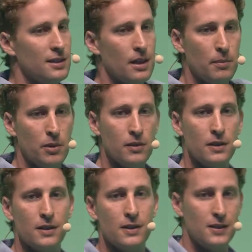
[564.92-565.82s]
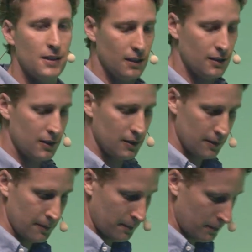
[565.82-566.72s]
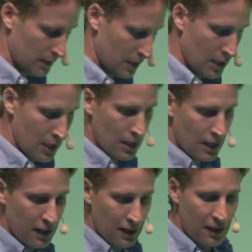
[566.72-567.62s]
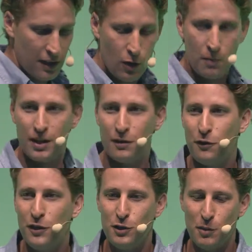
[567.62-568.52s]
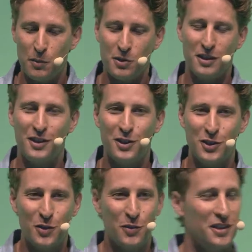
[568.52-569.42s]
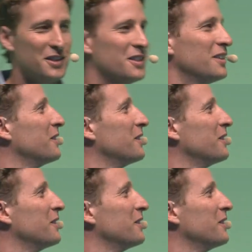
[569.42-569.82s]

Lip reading: number 6. Now I'm going to finish my presentation with this